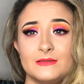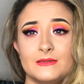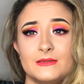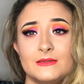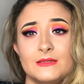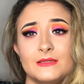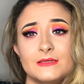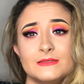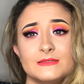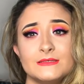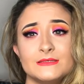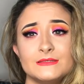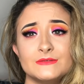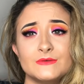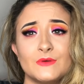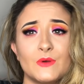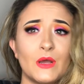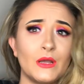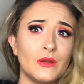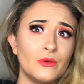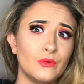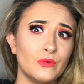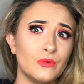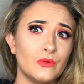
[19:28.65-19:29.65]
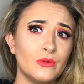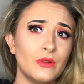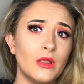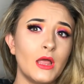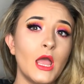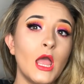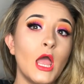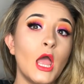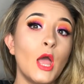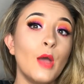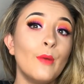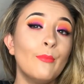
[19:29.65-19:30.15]
this is quite cool,
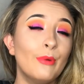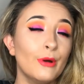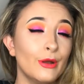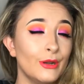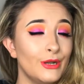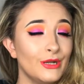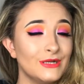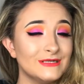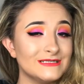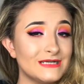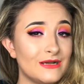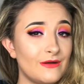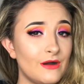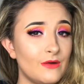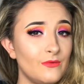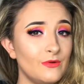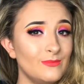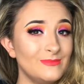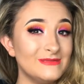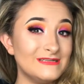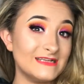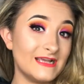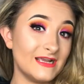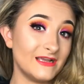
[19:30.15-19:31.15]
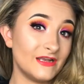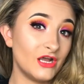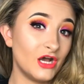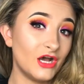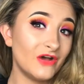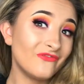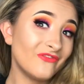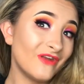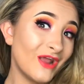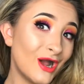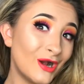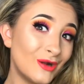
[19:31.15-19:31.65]
but no doubt I will be taking it
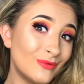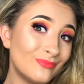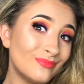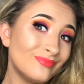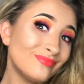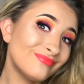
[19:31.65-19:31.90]
off now.